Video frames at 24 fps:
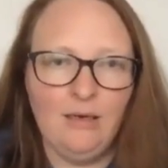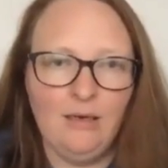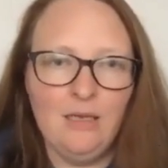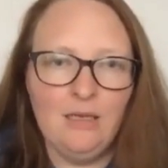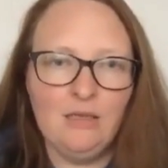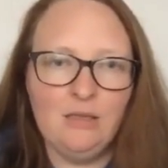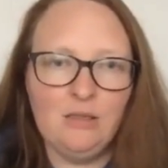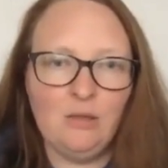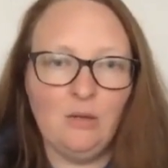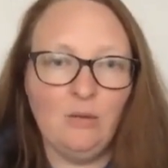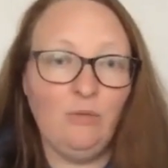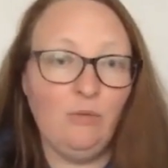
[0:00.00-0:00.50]

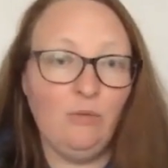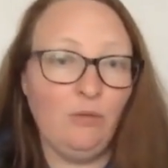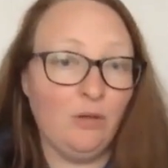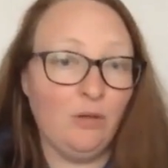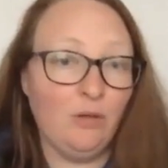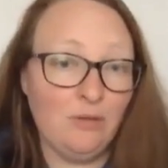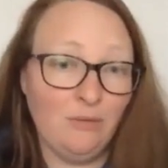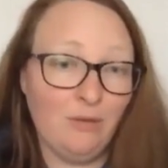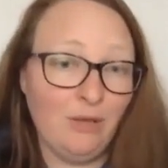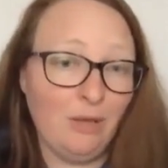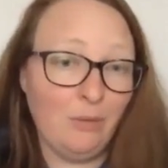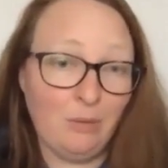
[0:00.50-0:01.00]
So first
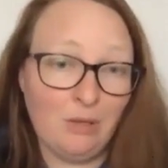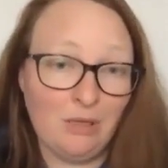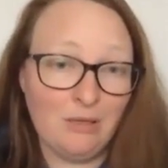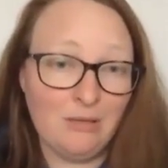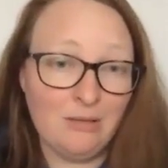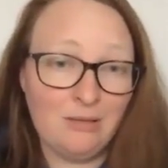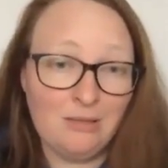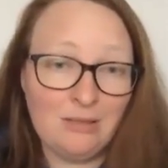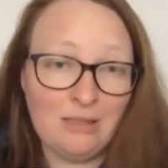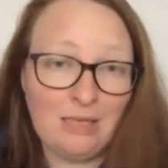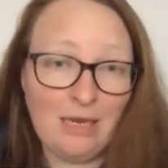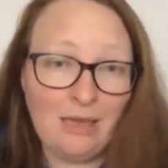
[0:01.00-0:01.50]
of all, I want to
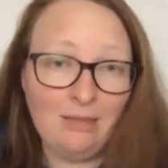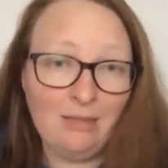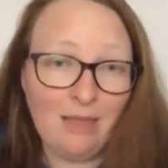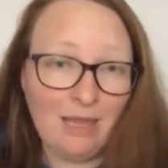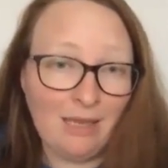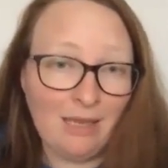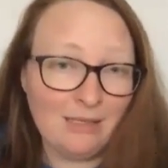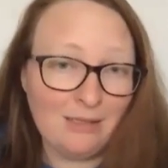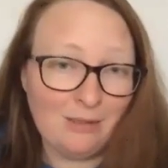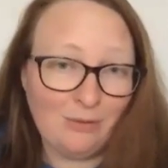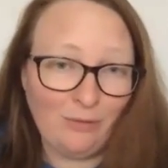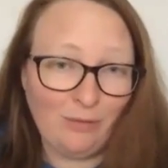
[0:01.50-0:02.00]
say
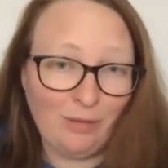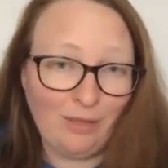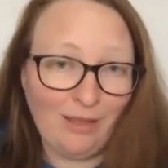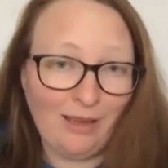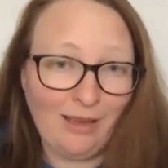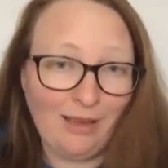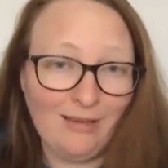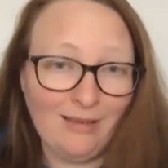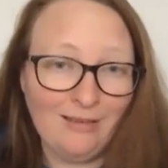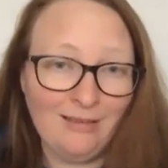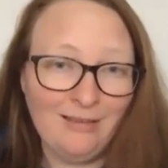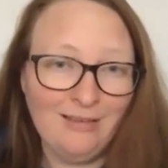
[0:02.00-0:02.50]
thanks for
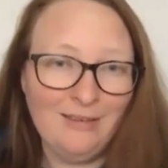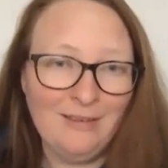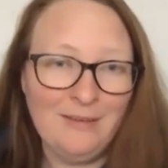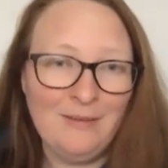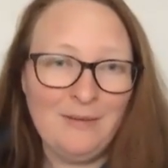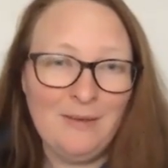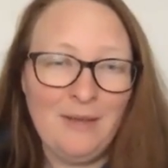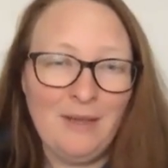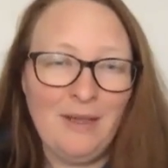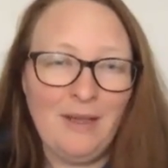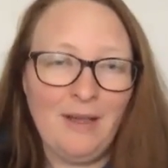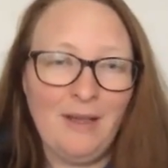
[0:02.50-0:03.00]
that.
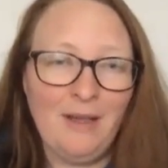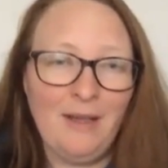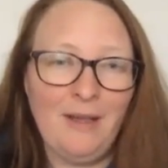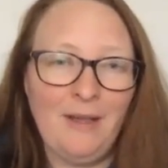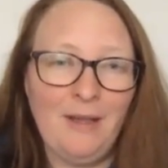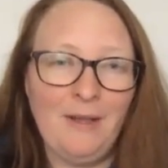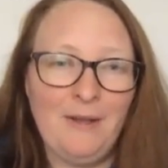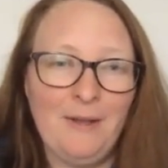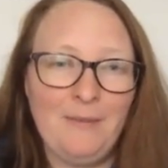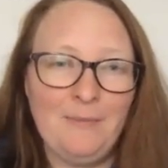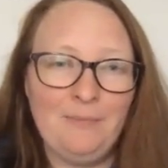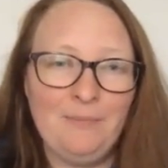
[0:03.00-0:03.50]

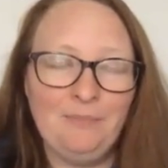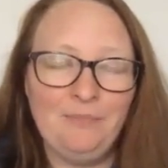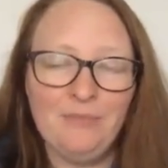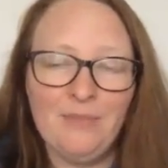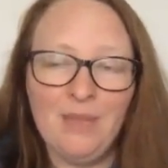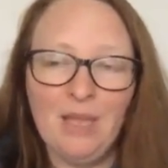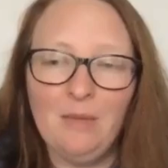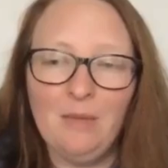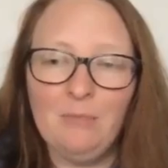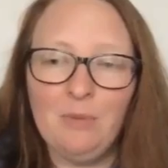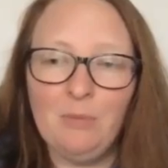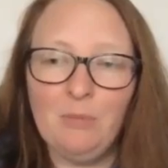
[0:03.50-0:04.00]

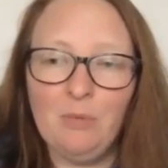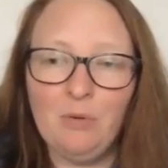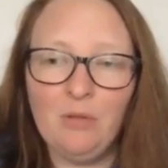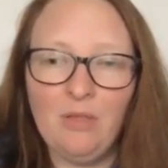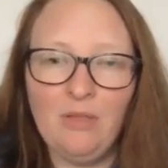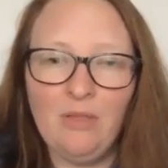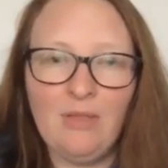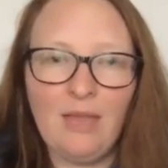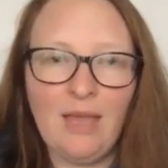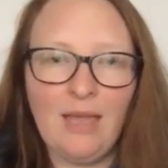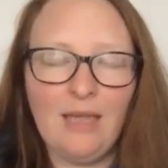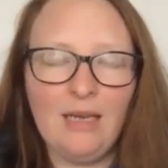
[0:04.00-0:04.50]
But more
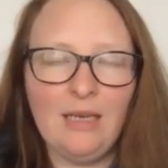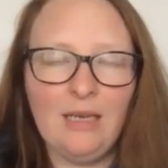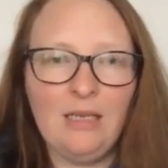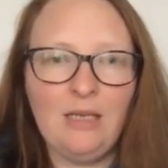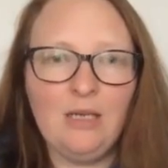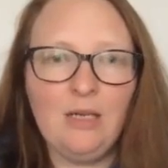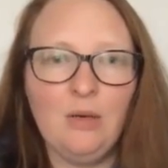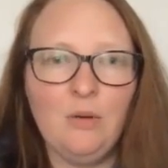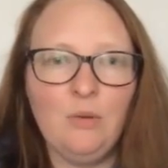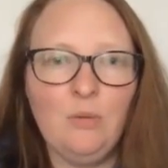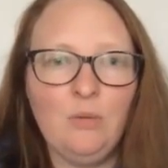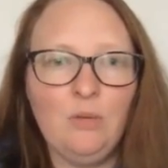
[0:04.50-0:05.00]
than that,
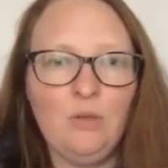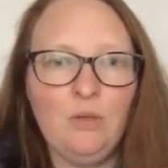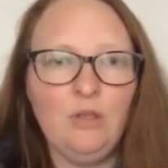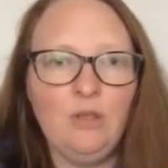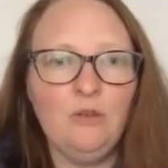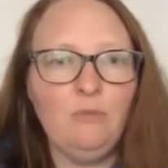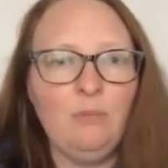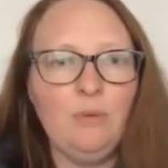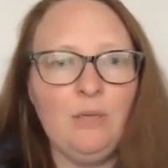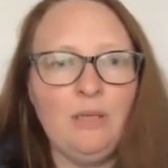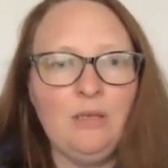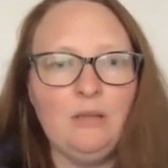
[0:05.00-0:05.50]

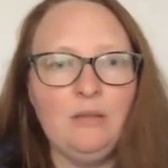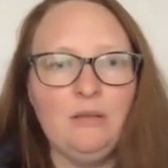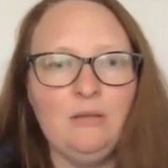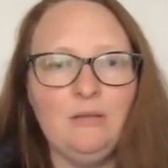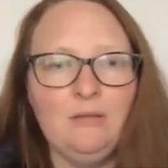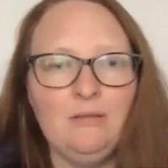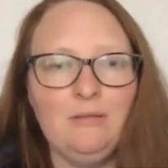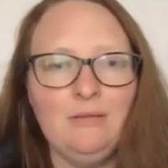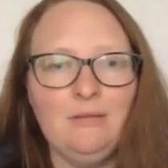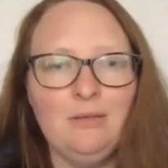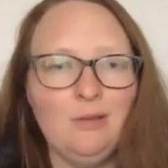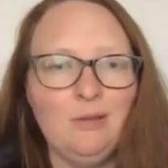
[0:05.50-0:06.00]
you've been
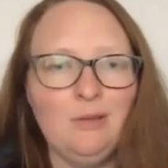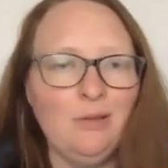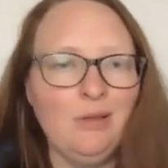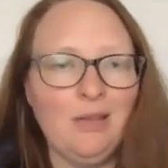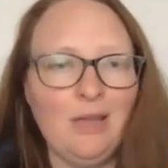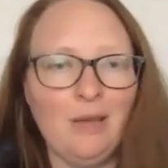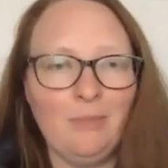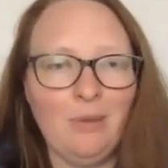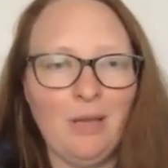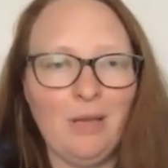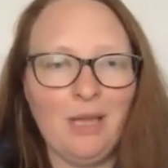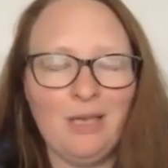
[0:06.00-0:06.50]
doing
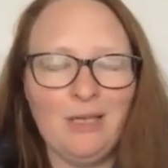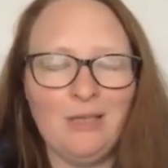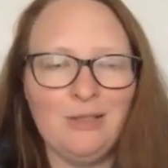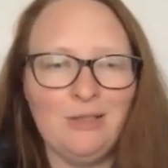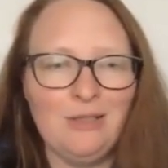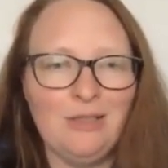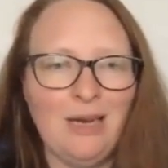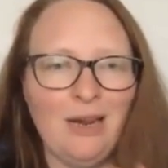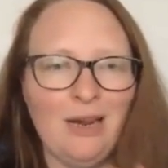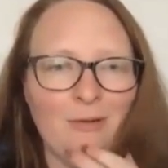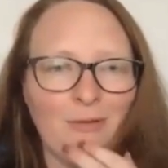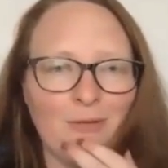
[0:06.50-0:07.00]
that page
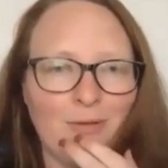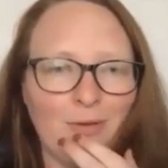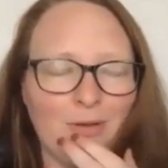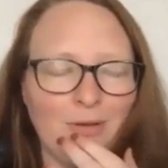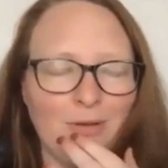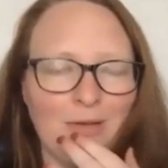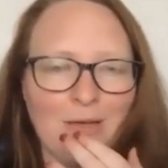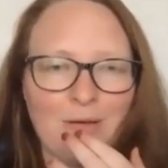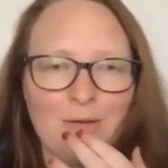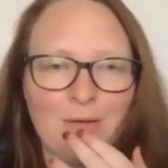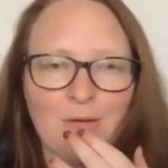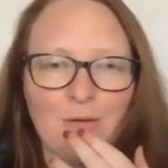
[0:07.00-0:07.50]
now, or
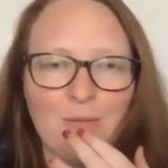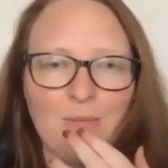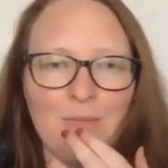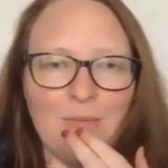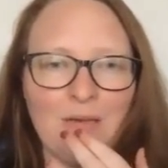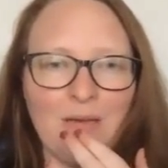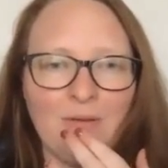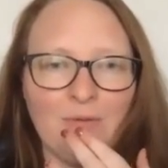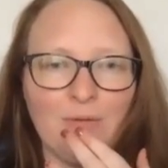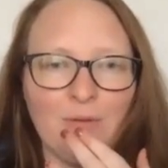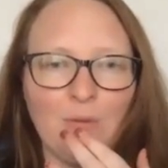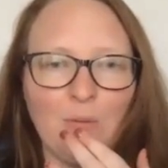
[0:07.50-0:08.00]
that group
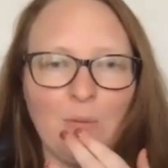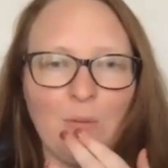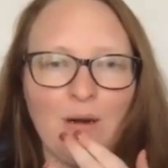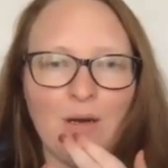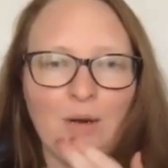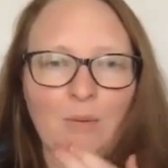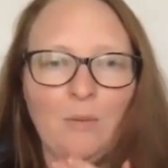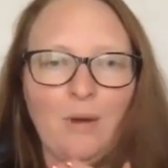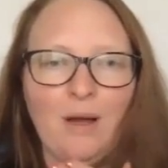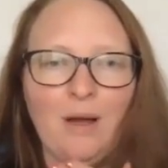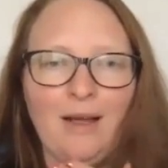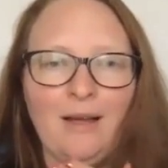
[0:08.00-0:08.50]
now, for quite
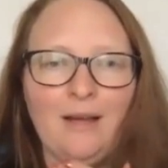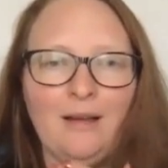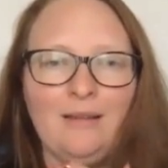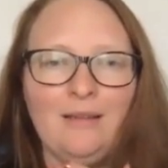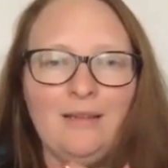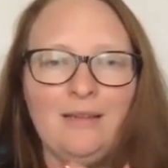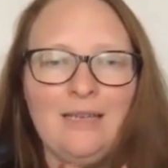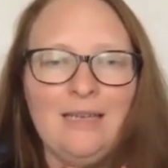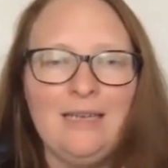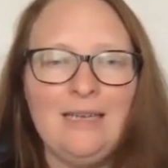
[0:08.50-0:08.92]
a while.